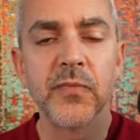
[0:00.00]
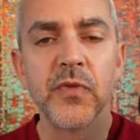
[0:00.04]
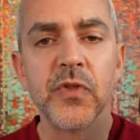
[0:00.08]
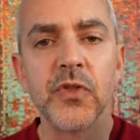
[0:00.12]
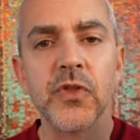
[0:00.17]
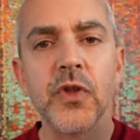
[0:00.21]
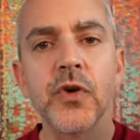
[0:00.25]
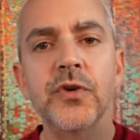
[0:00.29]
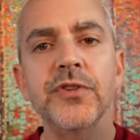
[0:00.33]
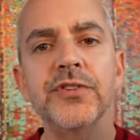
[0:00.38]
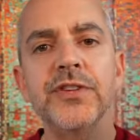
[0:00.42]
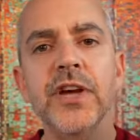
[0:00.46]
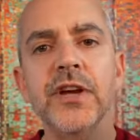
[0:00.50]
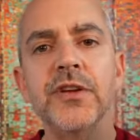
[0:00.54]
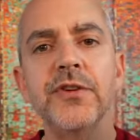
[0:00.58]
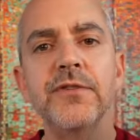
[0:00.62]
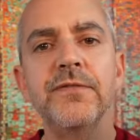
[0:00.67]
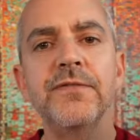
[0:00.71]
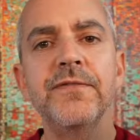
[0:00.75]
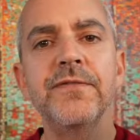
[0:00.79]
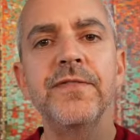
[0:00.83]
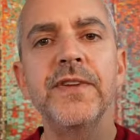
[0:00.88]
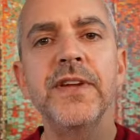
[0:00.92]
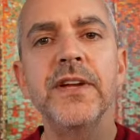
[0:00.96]
Notice how you
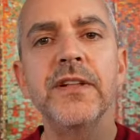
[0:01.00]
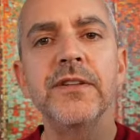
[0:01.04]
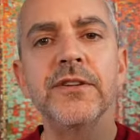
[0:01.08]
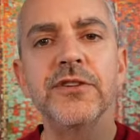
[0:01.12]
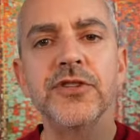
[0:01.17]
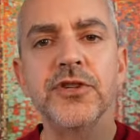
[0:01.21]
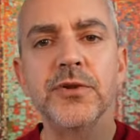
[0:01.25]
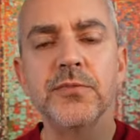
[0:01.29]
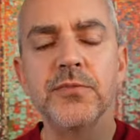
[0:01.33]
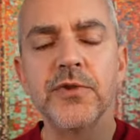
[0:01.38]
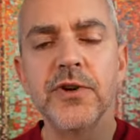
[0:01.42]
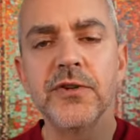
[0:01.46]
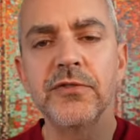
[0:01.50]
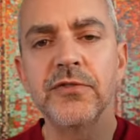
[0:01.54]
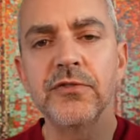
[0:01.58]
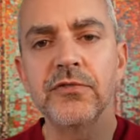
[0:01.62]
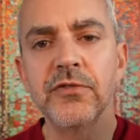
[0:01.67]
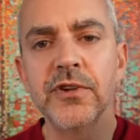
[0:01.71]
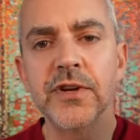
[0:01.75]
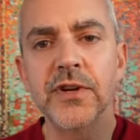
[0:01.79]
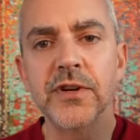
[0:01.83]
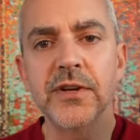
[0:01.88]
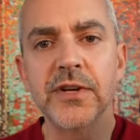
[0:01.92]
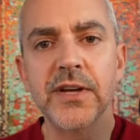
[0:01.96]
feel as you move
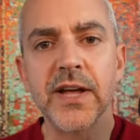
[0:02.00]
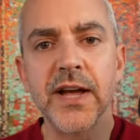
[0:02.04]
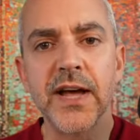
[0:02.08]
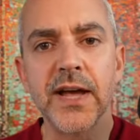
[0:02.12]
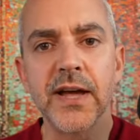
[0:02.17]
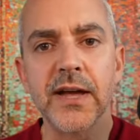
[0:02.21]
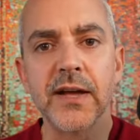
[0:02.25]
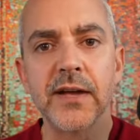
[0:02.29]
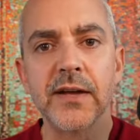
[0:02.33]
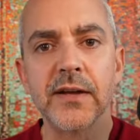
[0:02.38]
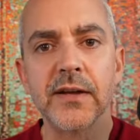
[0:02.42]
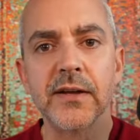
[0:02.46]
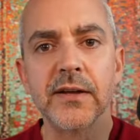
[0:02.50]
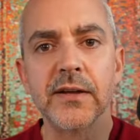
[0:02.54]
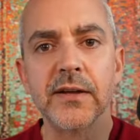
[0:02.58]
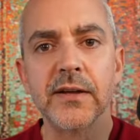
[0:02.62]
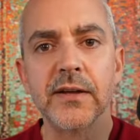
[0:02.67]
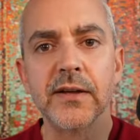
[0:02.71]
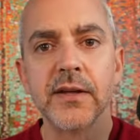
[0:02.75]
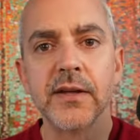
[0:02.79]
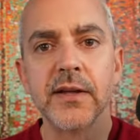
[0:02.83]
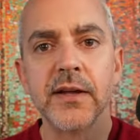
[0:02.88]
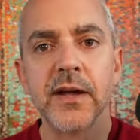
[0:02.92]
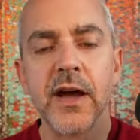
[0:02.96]
through your day,
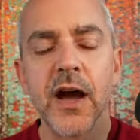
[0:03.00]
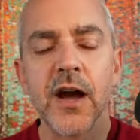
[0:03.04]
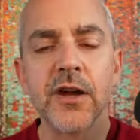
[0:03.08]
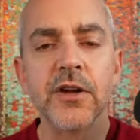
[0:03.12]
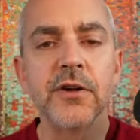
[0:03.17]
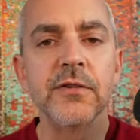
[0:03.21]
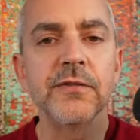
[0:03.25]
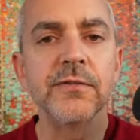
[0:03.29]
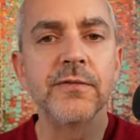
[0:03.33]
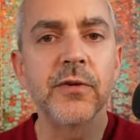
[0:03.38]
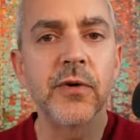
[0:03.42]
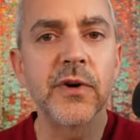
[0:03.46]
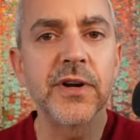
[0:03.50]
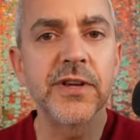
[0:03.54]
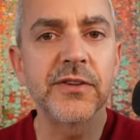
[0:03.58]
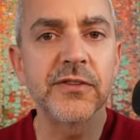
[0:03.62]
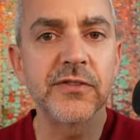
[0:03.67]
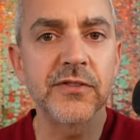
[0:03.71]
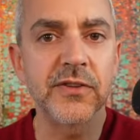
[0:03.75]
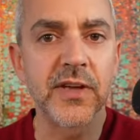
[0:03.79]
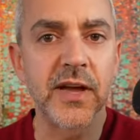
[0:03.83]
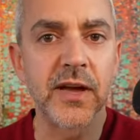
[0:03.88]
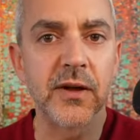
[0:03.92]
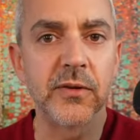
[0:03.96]
how your voice
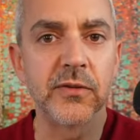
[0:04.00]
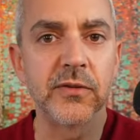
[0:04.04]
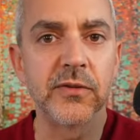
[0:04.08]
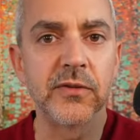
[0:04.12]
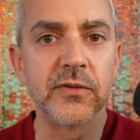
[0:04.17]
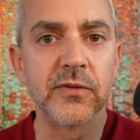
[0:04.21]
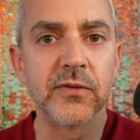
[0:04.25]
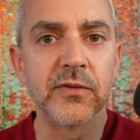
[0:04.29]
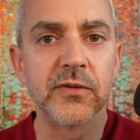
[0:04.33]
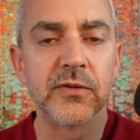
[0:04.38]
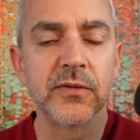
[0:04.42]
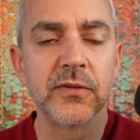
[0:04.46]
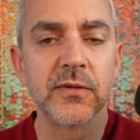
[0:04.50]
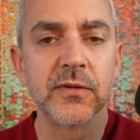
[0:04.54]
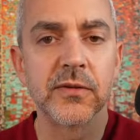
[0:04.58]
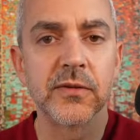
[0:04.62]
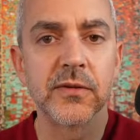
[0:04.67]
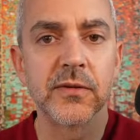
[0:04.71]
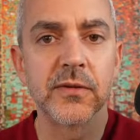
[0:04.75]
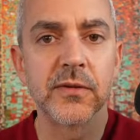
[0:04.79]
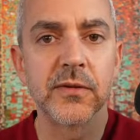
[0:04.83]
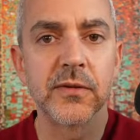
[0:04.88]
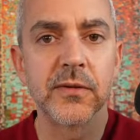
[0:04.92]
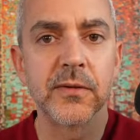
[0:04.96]
sounds.
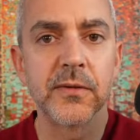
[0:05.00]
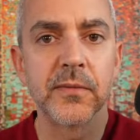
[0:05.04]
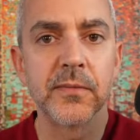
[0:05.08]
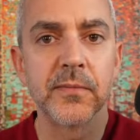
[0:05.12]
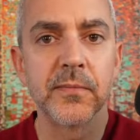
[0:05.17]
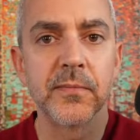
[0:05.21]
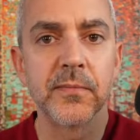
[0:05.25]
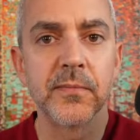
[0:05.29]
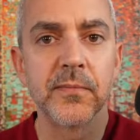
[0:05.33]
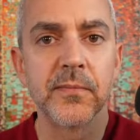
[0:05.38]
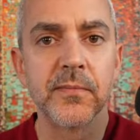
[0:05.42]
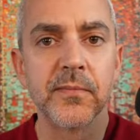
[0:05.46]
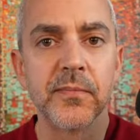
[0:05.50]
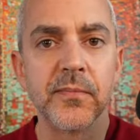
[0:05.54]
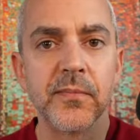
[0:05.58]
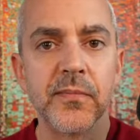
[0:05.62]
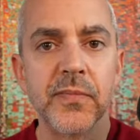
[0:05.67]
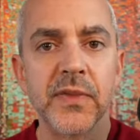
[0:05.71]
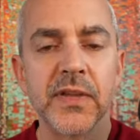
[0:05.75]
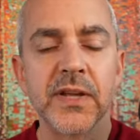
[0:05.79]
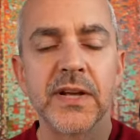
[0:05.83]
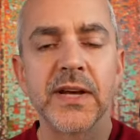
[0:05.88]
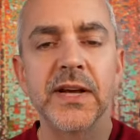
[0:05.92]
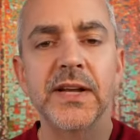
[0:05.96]

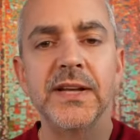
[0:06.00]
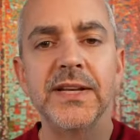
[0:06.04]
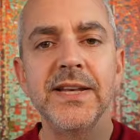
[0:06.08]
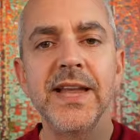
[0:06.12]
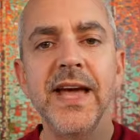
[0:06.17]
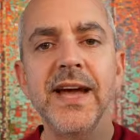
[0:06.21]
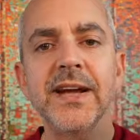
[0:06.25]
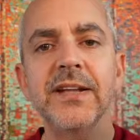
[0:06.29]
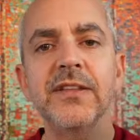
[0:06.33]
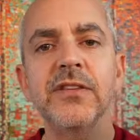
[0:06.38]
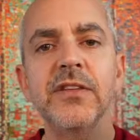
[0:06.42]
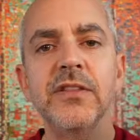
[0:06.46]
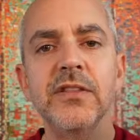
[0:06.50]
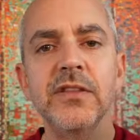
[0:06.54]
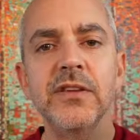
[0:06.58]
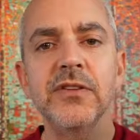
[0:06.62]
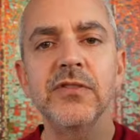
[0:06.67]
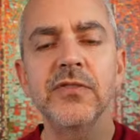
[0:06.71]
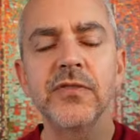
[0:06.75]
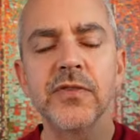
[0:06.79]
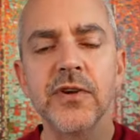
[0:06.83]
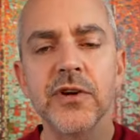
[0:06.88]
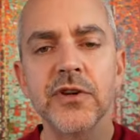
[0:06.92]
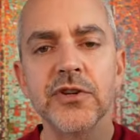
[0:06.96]
Connect to
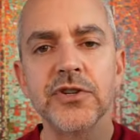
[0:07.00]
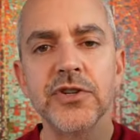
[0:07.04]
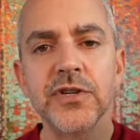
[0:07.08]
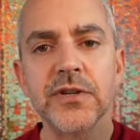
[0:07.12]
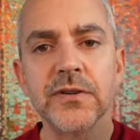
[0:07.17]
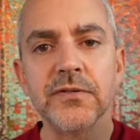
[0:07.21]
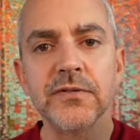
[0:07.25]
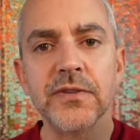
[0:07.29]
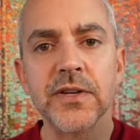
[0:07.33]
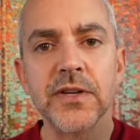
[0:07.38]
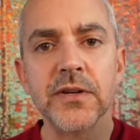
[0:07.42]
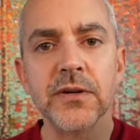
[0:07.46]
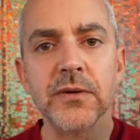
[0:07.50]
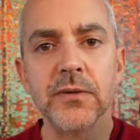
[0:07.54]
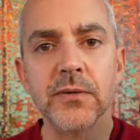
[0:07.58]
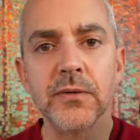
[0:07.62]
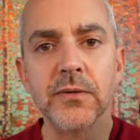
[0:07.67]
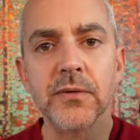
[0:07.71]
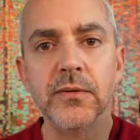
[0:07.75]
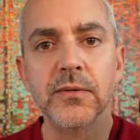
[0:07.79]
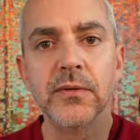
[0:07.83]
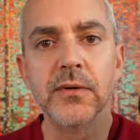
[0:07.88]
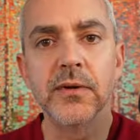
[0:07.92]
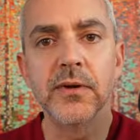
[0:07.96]
this version of you.
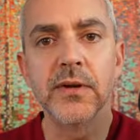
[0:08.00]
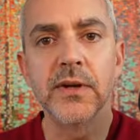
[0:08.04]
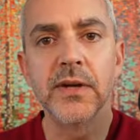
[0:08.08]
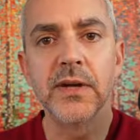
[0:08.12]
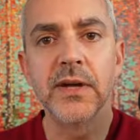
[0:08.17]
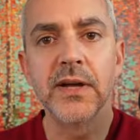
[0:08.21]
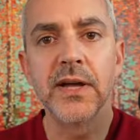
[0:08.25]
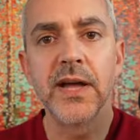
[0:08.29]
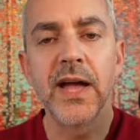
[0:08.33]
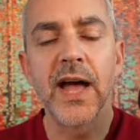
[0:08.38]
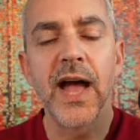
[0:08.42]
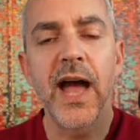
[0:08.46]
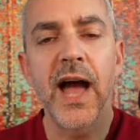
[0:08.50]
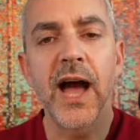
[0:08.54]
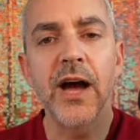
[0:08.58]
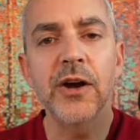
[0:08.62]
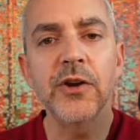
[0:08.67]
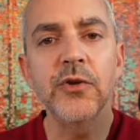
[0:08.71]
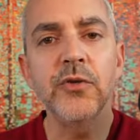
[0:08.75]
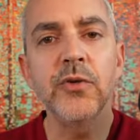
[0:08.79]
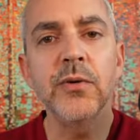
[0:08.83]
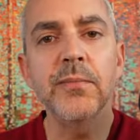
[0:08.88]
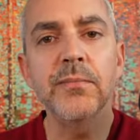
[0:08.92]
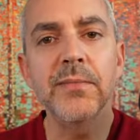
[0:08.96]
How do
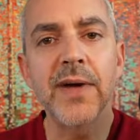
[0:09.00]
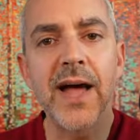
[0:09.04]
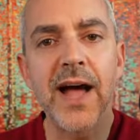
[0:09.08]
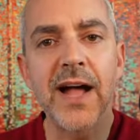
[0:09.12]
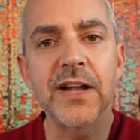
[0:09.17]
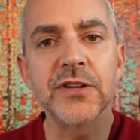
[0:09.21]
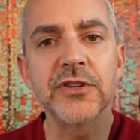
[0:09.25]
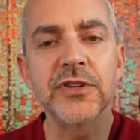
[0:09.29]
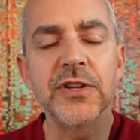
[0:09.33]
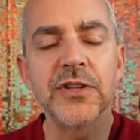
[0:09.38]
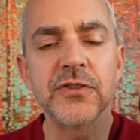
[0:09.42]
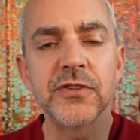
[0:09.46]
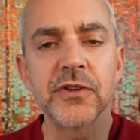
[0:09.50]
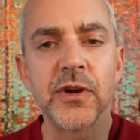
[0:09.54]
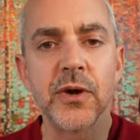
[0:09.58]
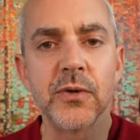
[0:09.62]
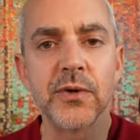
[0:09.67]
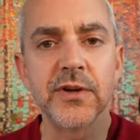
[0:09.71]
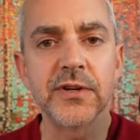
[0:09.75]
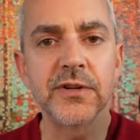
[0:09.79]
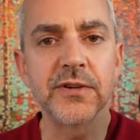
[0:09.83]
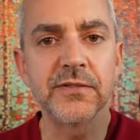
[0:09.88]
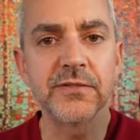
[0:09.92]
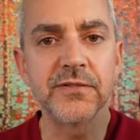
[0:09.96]
you imagine it's
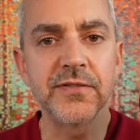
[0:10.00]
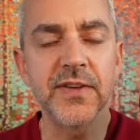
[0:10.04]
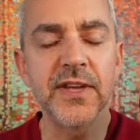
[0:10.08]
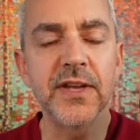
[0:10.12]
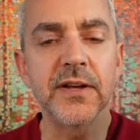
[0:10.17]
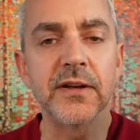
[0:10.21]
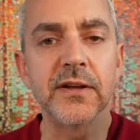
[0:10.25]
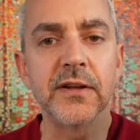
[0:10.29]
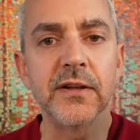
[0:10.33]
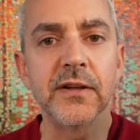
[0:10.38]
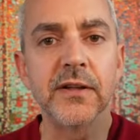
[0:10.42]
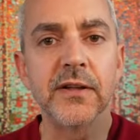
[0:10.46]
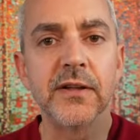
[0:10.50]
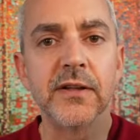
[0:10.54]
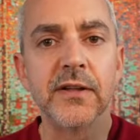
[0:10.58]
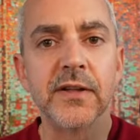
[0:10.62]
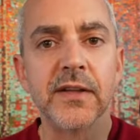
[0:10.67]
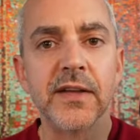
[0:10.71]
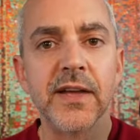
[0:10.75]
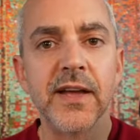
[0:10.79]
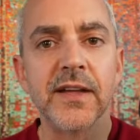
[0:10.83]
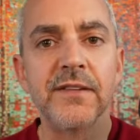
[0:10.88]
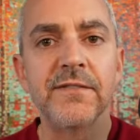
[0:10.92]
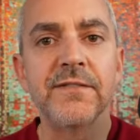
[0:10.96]
going to feel?
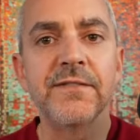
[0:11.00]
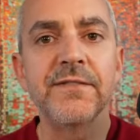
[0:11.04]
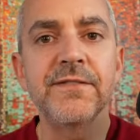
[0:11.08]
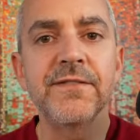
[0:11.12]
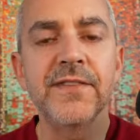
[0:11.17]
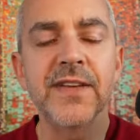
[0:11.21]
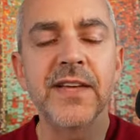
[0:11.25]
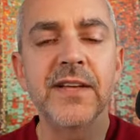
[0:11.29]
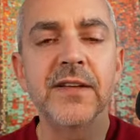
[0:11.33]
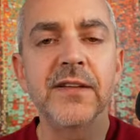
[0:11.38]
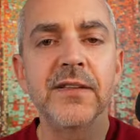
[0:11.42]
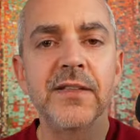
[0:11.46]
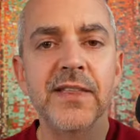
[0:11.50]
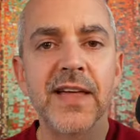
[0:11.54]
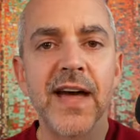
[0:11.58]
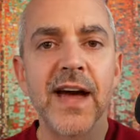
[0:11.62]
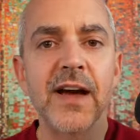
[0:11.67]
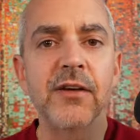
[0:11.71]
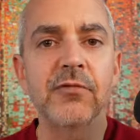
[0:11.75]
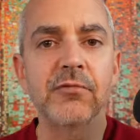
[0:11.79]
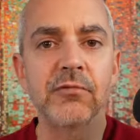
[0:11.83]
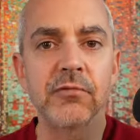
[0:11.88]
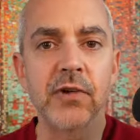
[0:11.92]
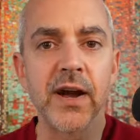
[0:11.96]
And feel
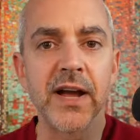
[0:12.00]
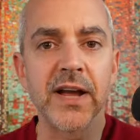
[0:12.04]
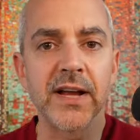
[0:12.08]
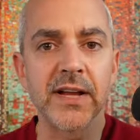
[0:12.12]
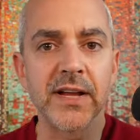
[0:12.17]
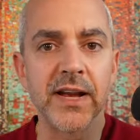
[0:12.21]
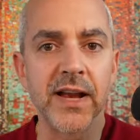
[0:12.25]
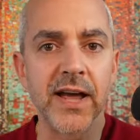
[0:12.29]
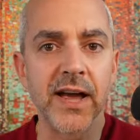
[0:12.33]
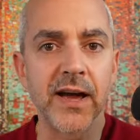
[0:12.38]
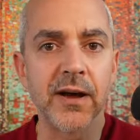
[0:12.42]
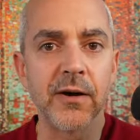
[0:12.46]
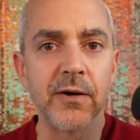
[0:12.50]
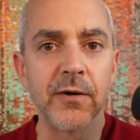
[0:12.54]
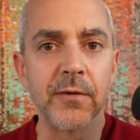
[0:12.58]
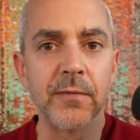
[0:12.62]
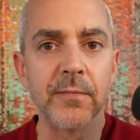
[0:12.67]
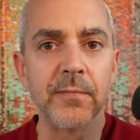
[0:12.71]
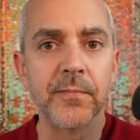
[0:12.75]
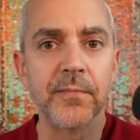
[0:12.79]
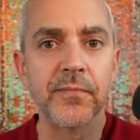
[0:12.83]
that right now.